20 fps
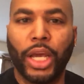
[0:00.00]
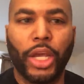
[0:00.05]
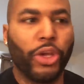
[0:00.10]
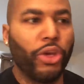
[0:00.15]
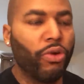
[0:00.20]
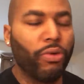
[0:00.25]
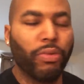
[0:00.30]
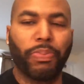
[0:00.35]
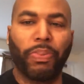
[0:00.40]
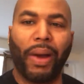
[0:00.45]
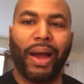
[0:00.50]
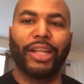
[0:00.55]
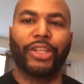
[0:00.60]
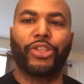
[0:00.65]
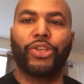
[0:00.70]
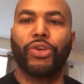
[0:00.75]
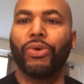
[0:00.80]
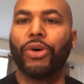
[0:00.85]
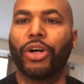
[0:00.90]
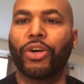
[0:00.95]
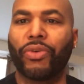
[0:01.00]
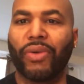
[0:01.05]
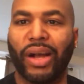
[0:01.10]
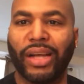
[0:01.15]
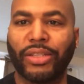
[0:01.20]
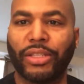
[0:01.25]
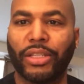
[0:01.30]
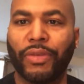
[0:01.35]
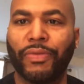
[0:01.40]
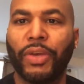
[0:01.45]
You probably too
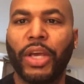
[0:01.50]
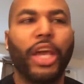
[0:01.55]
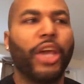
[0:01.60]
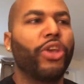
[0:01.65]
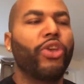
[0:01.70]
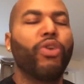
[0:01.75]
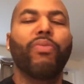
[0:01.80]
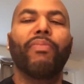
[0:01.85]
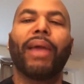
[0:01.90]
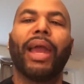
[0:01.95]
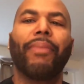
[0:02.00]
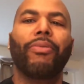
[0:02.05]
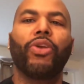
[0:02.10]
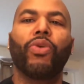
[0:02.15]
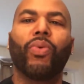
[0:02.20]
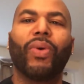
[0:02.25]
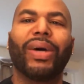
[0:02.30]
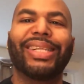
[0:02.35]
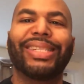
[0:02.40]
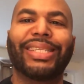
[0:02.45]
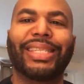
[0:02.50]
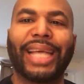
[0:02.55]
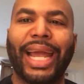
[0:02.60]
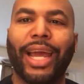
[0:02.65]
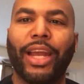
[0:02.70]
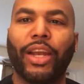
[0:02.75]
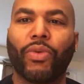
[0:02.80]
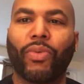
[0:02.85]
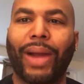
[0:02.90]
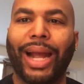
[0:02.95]
aggressive. You maybe you weren't
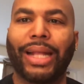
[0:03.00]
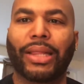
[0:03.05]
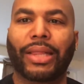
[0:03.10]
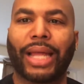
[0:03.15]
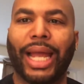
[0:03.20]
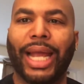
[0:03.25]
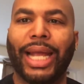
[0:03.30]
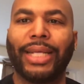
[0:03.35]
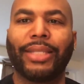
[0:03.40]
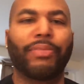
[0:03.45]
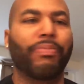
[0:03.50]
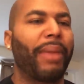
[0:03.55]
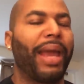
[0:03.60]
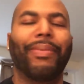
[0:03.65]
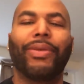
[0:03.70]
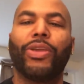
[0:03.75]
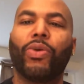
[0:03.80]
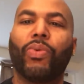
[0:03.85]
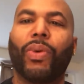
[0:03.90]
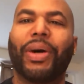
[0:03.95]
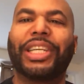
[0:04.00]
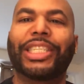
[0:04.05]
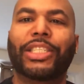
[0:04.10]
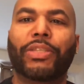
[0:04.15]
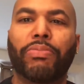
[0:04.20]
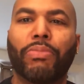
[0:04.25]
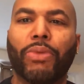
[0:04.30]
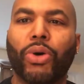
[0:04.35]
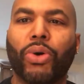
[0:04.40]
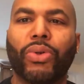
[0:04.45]
saying the right things. Maybe you weren't
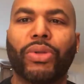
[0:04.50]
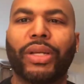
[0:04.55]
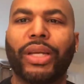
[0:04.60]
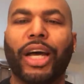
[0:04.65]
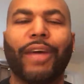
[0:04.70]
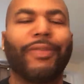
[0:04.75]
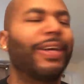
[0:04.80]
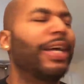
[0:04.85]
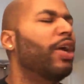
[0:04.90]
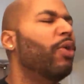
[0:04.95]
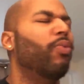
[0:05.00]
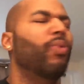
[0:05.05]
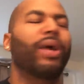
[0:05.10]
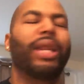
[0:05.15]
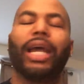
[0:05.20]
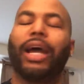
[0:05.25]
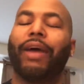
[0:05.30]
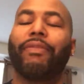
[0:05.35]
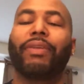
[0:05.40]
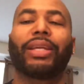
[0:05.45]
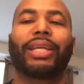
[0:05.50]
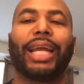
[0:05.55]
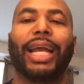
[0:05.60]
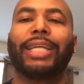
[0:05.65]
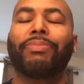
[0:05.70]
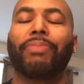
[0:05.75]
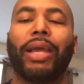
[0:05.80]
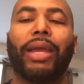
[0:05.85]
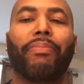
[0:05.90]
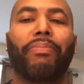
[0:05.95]
smooth enough. Whatever the
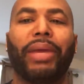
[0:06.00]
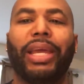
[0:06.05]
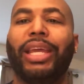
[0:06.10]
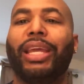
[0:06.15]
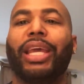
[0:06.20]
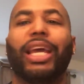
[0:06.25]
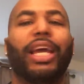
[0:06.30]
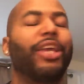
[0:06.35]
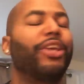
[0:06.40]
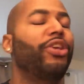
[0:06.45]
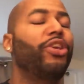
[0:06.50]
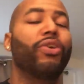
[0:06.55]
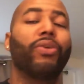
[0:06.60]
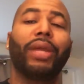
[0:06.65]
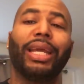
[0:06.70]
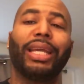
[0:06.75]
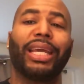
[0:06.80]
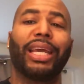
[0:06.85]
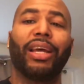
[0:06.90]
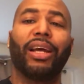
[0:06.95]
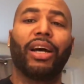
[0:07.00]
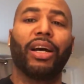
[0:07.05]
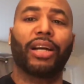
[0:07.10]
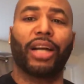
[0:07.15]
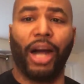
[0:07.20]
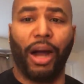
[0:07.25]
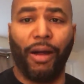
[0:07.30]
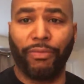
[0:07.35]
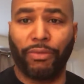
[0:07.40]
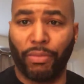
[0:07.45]
case may be, you didn't get her
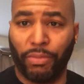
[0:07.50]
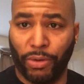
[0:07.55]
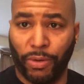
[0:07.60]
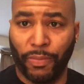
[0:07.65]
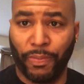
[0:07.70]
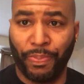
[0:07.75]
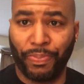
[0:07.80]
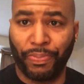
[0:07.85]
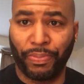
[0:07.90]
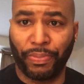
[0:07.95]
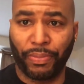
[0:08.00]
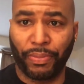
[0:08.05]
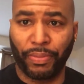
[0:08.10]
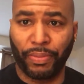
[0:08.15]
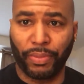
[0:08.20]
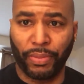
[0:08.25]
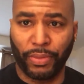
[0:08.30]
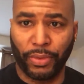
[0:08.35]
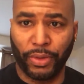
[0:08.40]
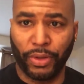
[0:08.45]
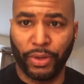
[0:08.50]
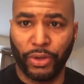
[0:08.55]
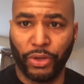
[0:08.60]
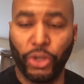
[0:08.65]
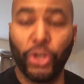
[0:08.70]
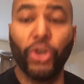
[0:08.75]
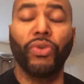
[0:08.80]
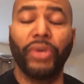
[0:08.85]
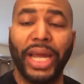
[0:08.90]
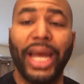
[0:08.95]
comfortable.
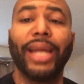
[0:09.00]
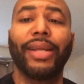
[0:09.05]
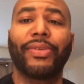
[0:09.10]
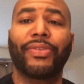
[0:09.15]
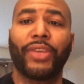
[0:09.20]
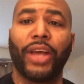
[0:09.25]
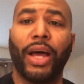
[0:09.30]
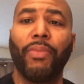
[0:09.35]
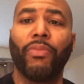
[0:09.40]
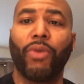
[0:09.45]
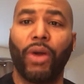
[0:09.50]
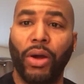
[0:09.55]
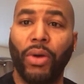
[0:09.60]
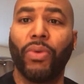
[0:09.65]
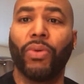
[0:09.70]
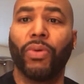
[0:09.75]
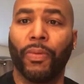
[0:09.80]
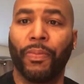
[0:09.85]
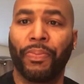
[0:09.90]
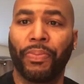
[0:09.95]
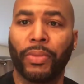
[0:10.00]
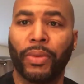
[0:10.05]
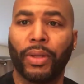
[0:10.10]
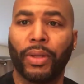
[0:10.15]
You did something wrong.